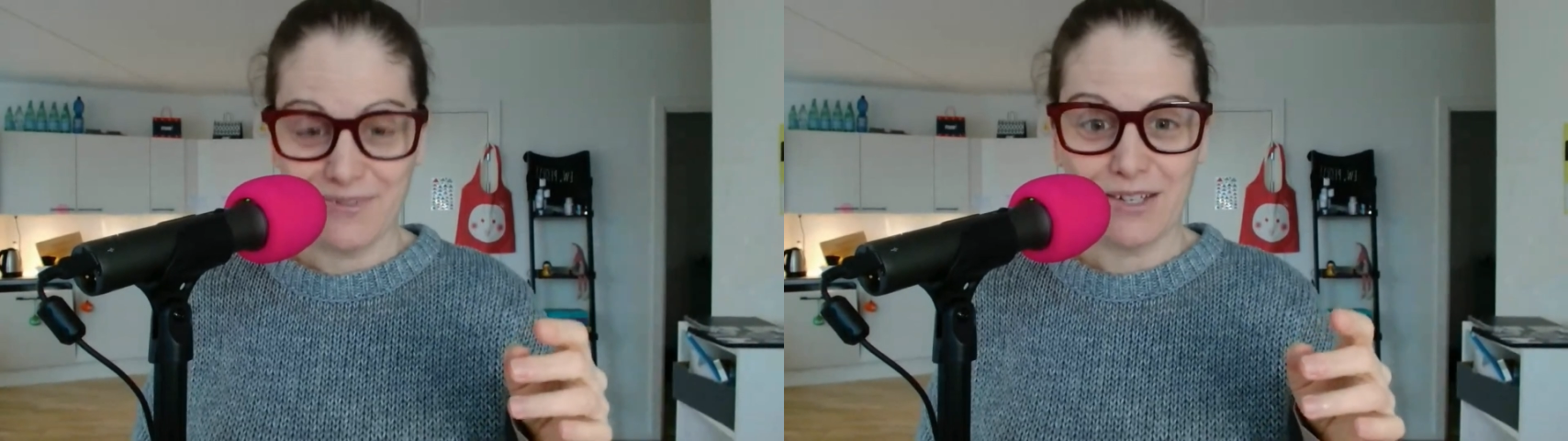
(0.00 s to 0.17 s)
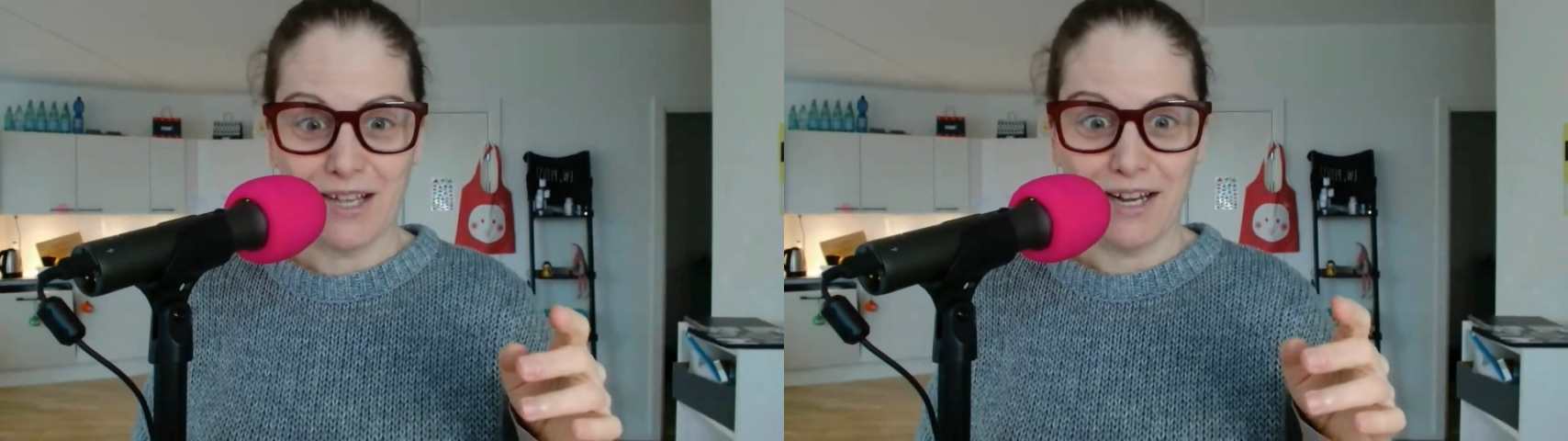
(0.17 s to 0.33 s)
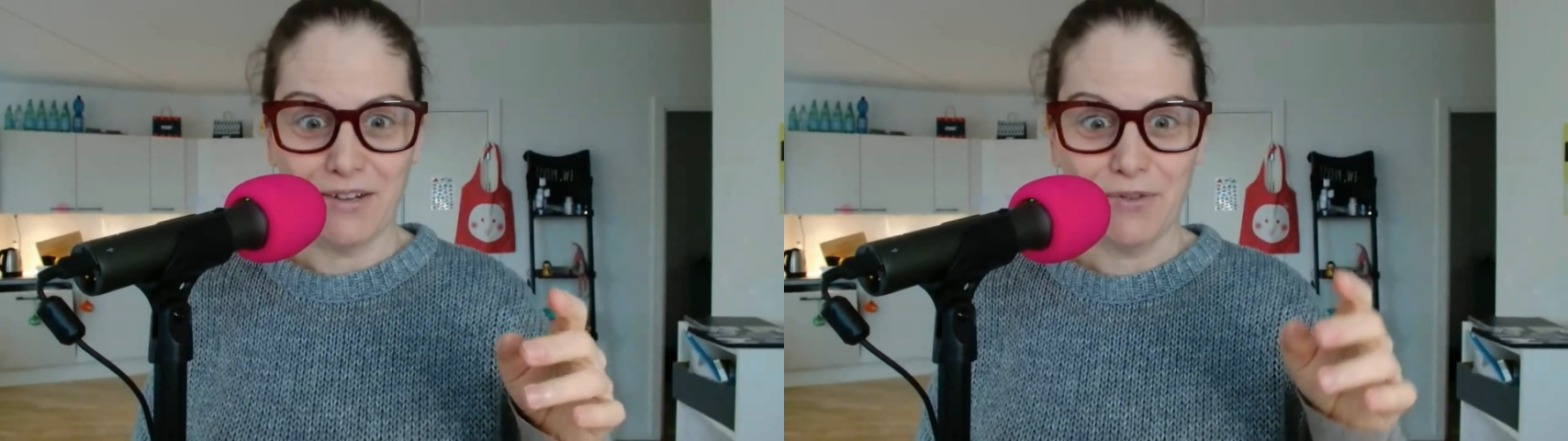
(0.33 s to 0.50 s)

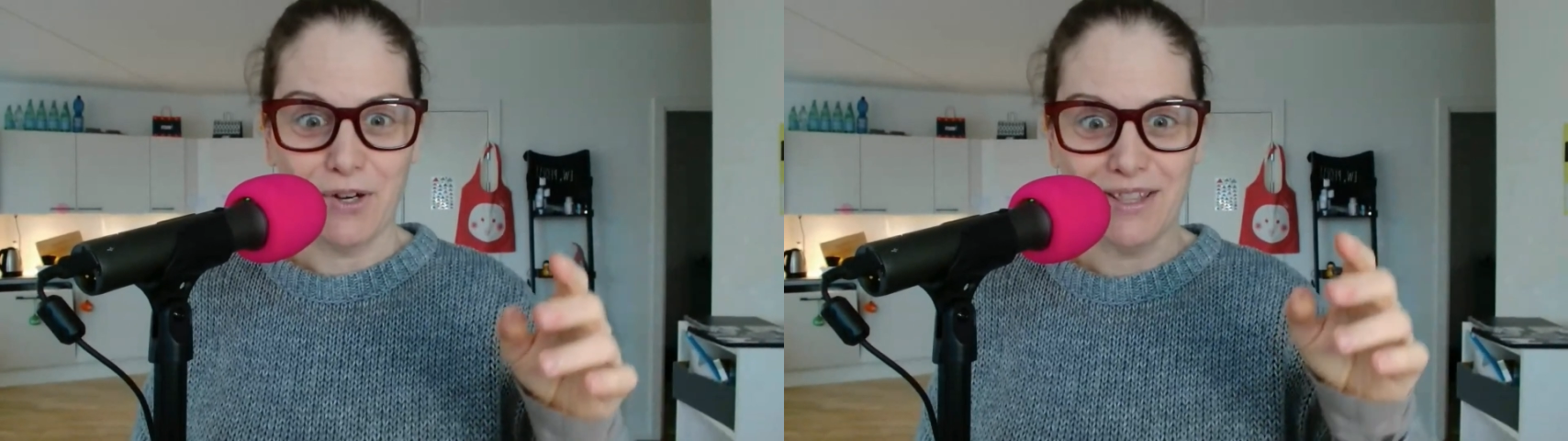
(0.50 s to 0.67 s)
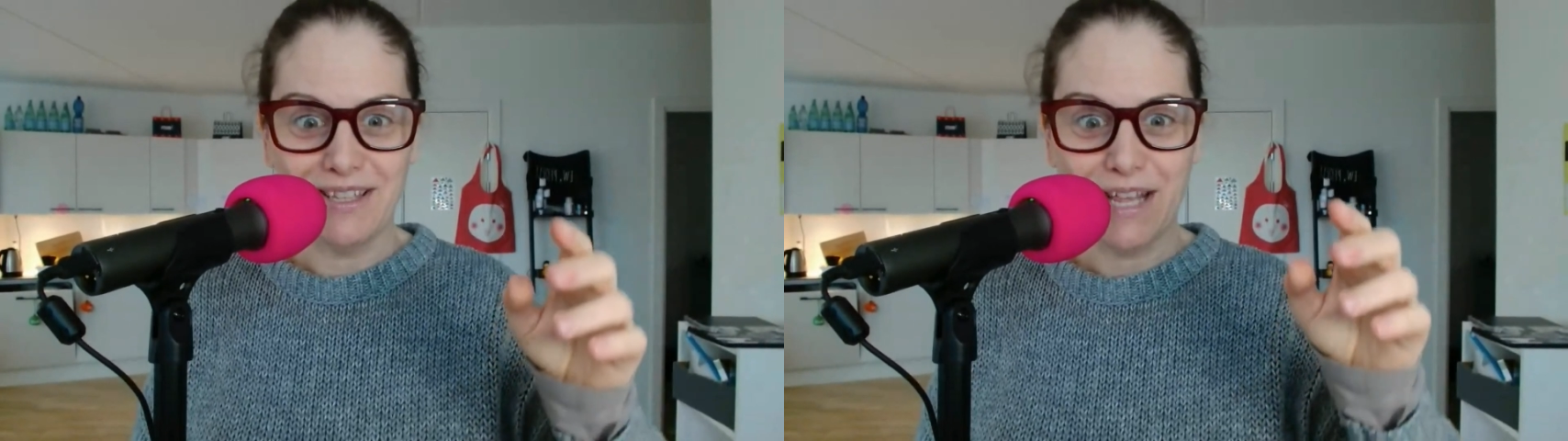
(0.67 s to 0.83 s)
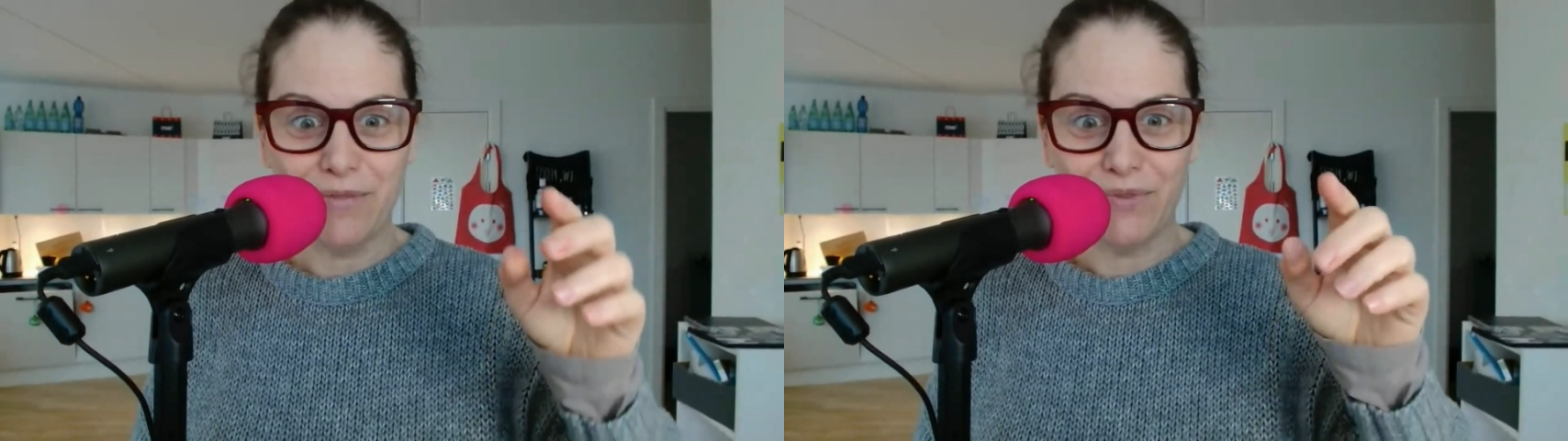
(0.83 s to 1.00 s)
kind of forgot
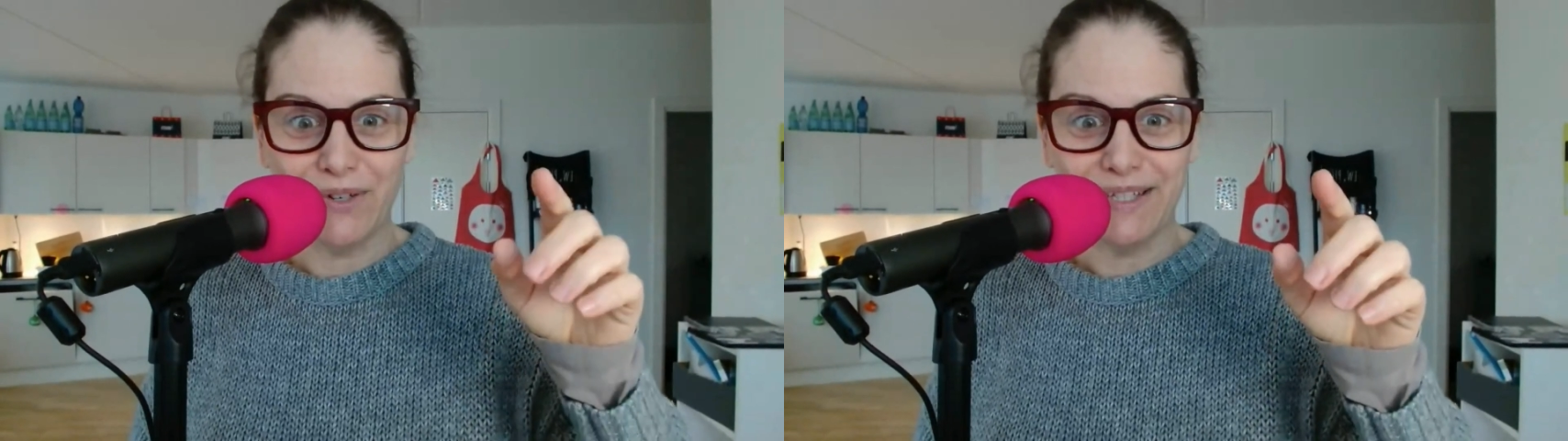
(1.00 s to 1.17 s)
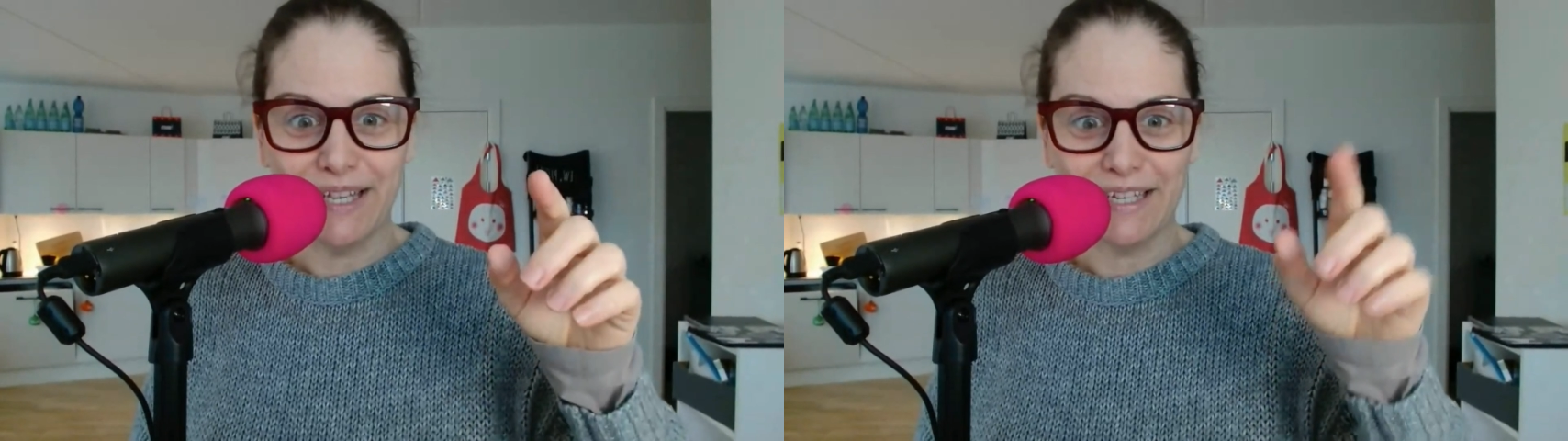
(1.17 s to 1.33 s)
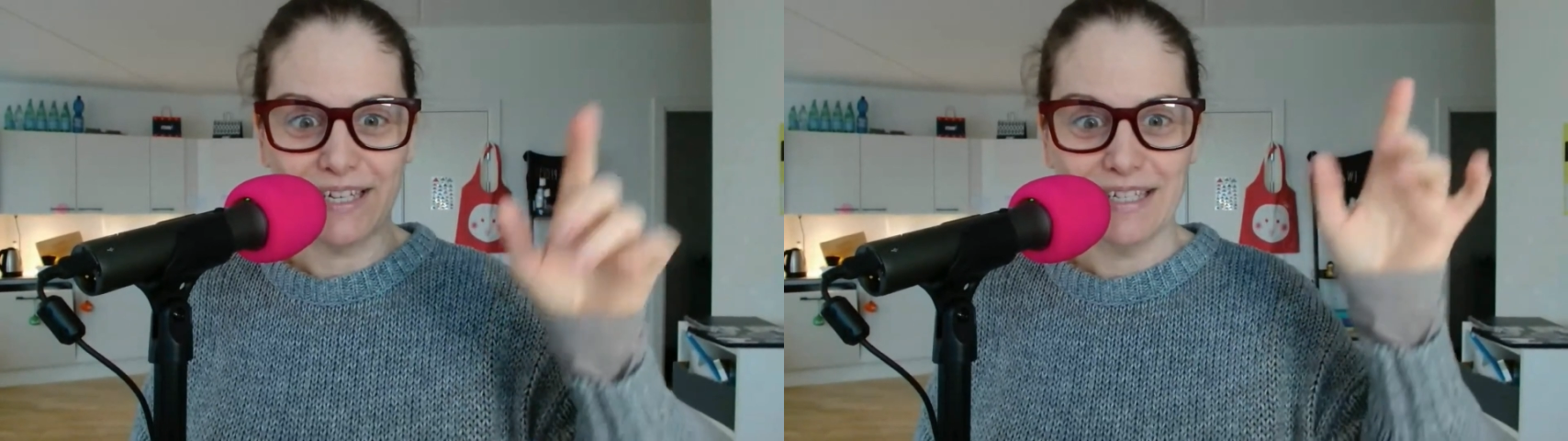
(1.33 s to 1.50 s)
the name for a
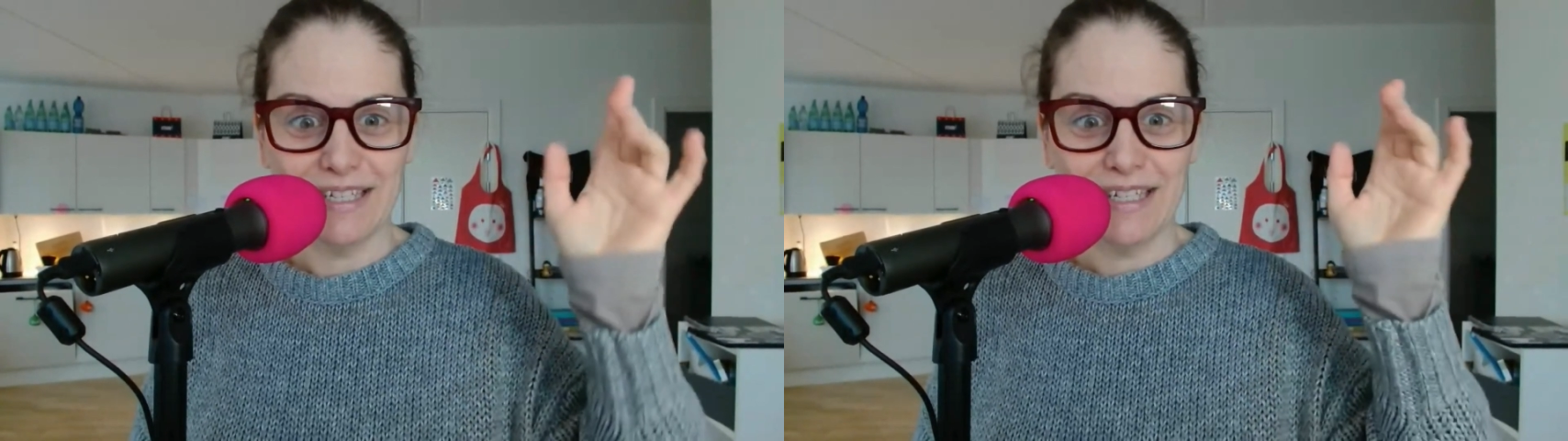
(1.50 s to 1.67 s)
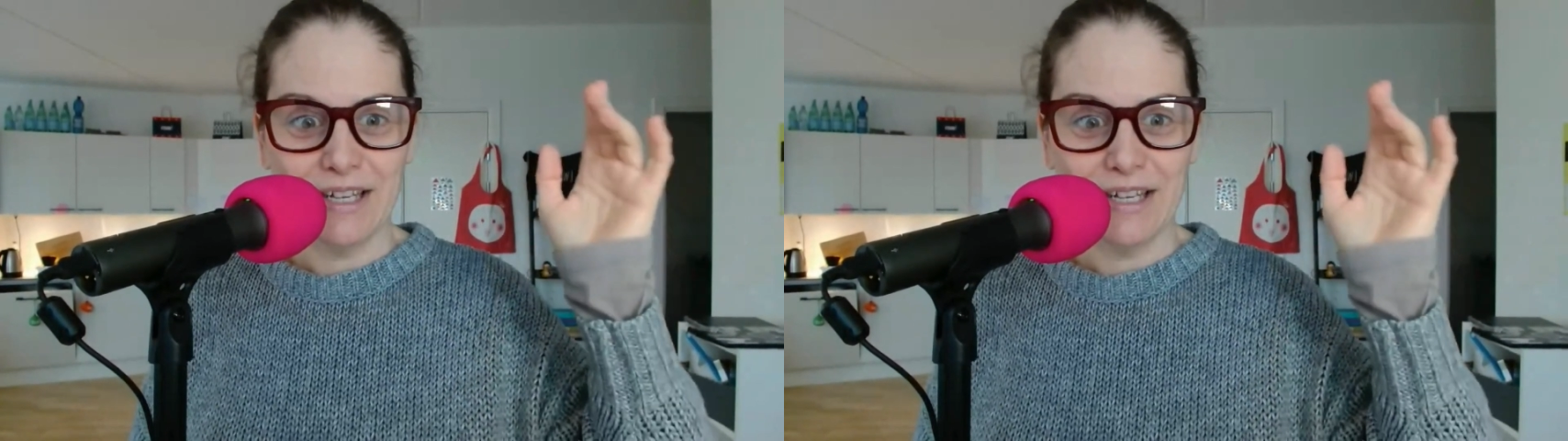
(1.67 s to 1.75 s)
second.